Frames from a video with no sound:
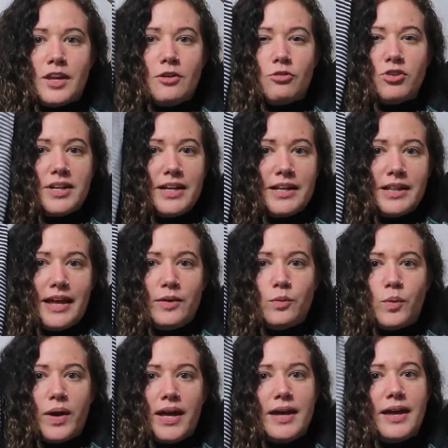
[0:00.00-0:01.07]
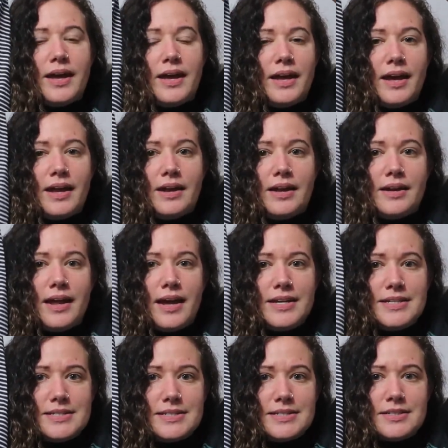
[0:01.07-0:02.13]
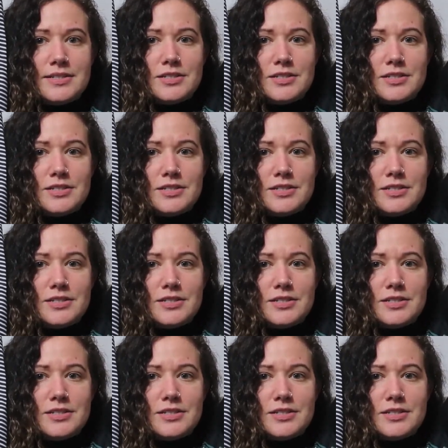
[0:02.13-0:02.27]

really lightweight and nice.